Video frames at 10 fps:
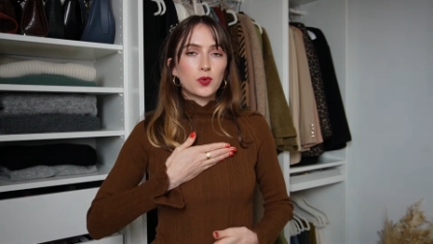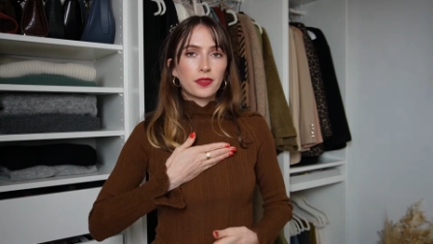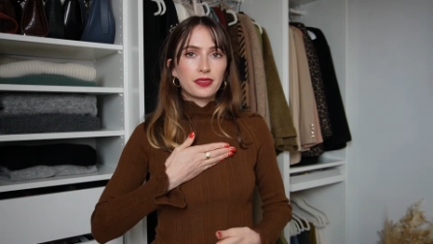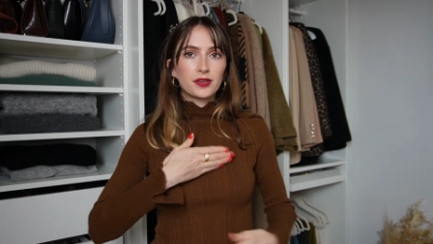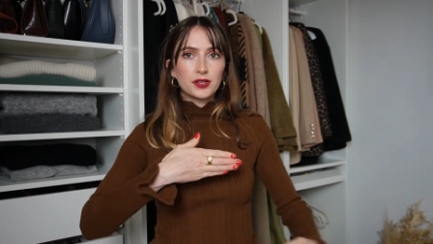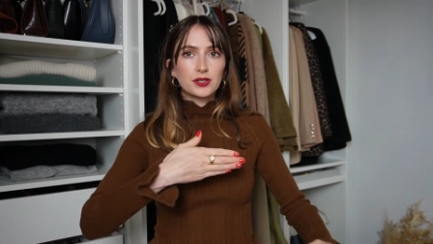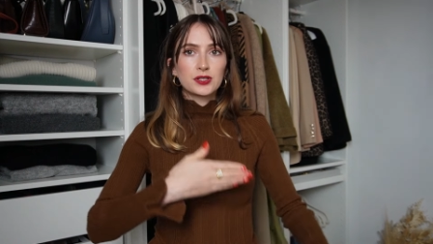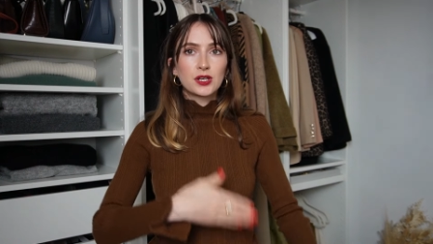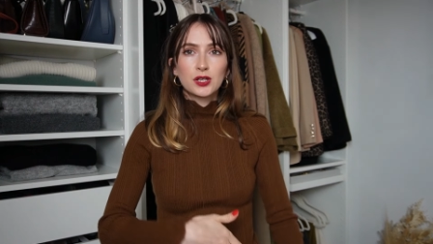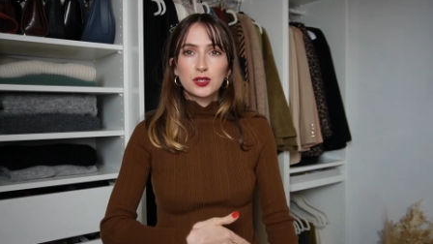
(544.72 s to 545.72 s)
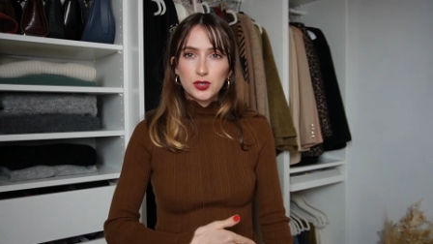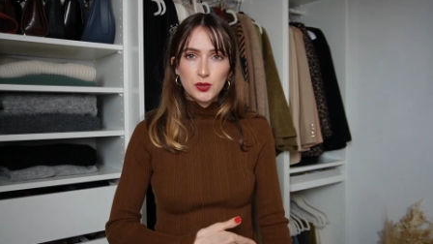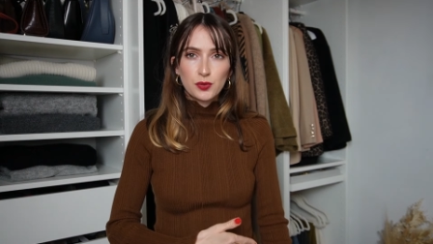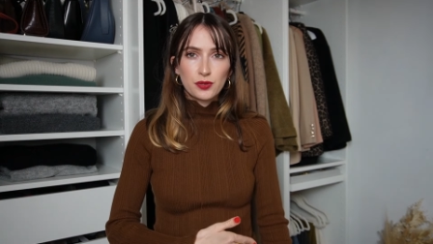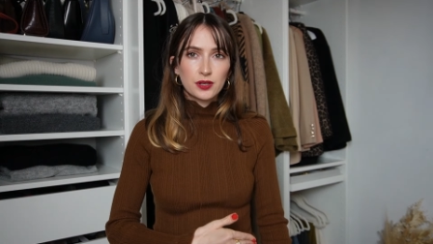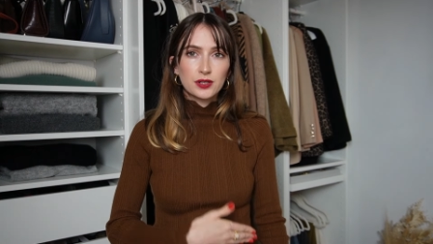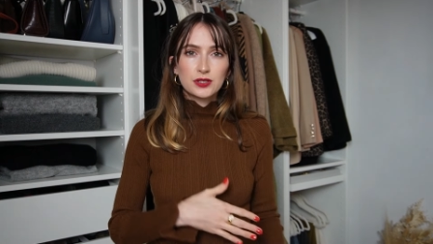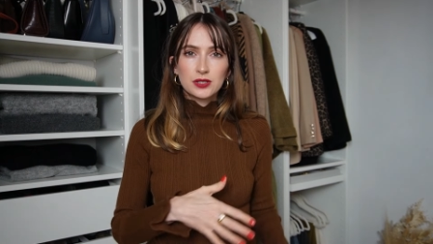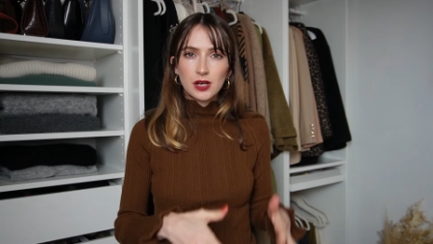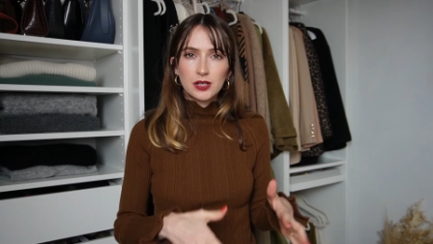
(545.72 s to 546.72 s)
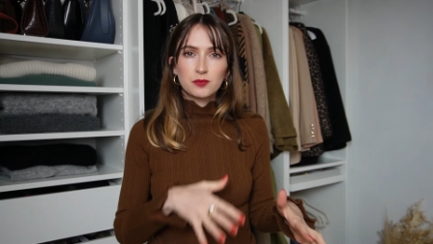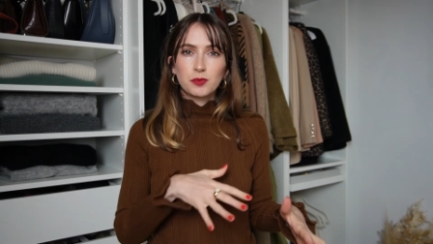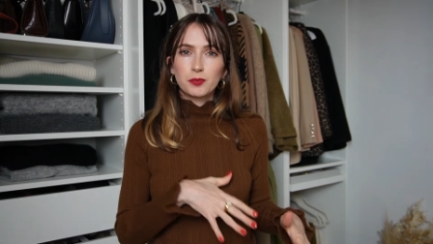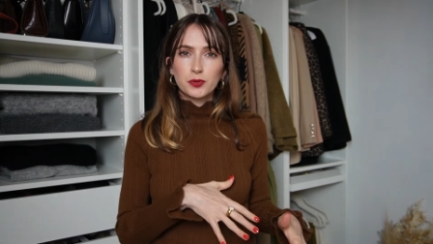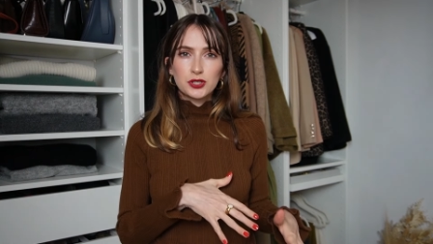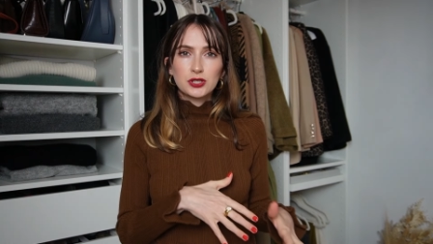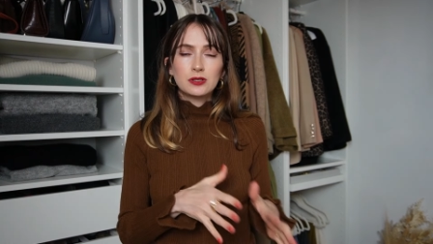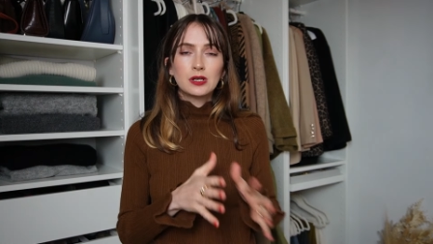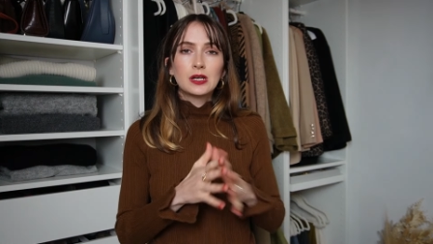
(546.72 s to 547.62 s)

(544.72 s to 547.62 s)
one-third, two-third kind of proportion,